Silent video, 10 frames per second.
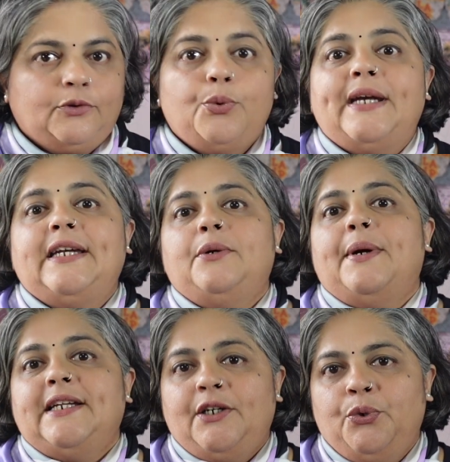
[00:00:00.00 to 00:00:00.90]

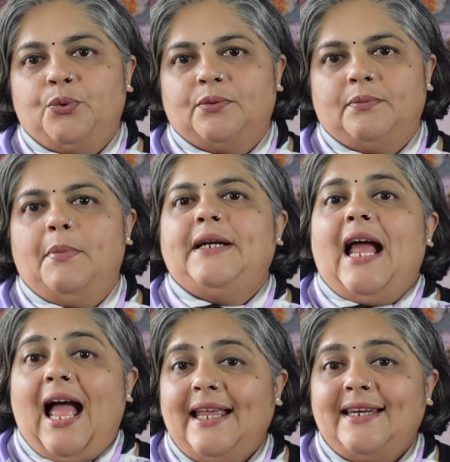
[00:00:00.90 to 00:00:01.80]
2022, but
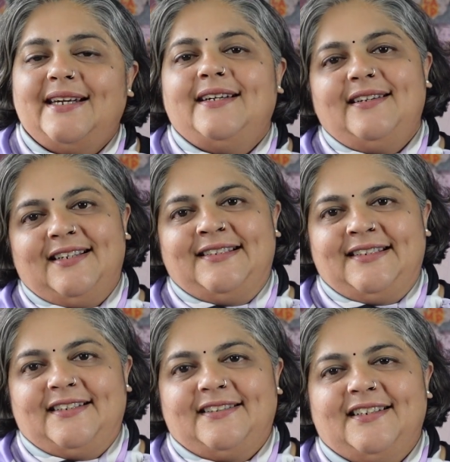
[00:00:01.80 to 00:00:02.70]
I read it this
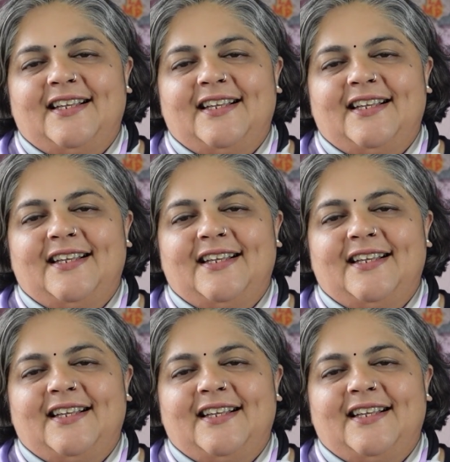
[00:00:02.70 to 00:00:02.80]
year.